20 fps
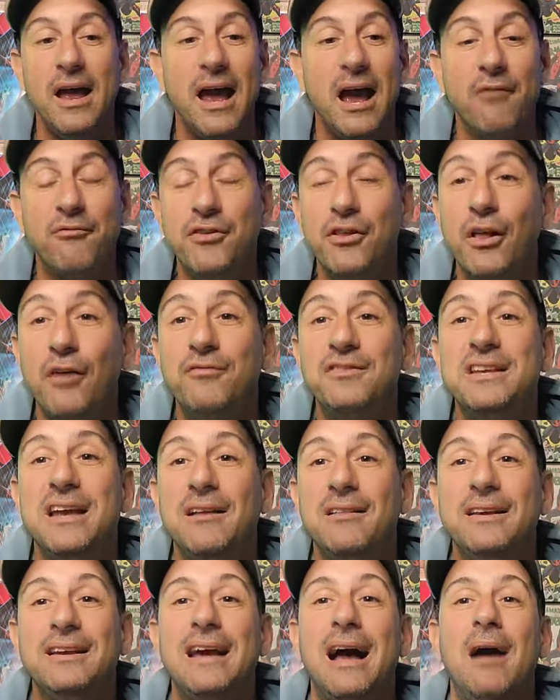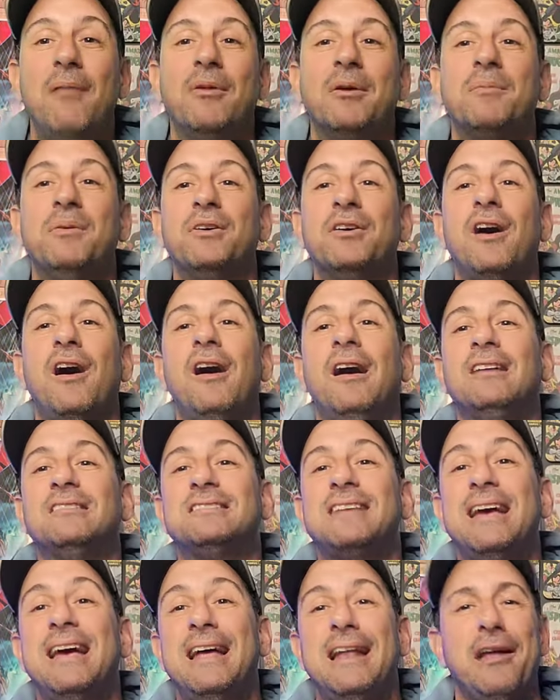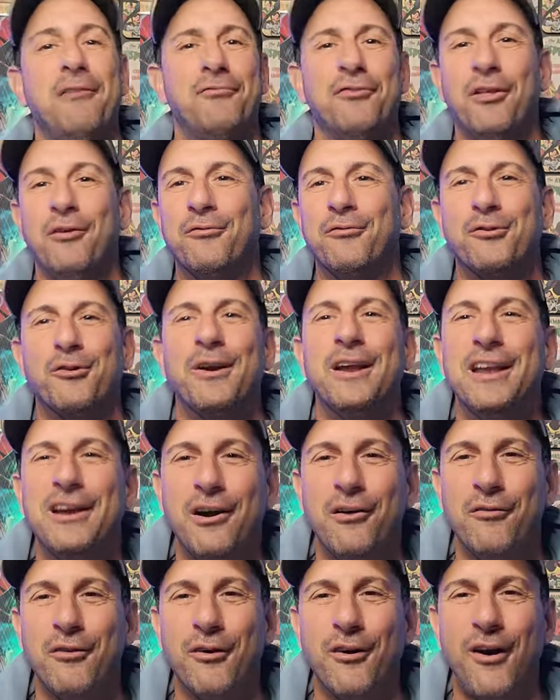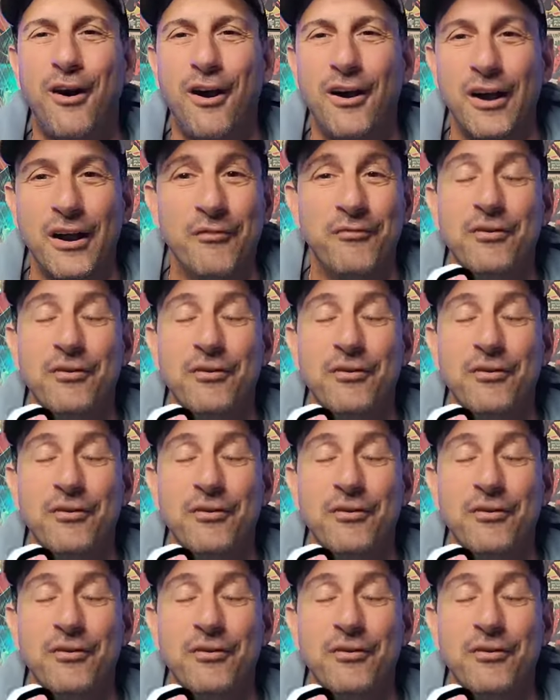If you love daily comic book content, if you love great cover art,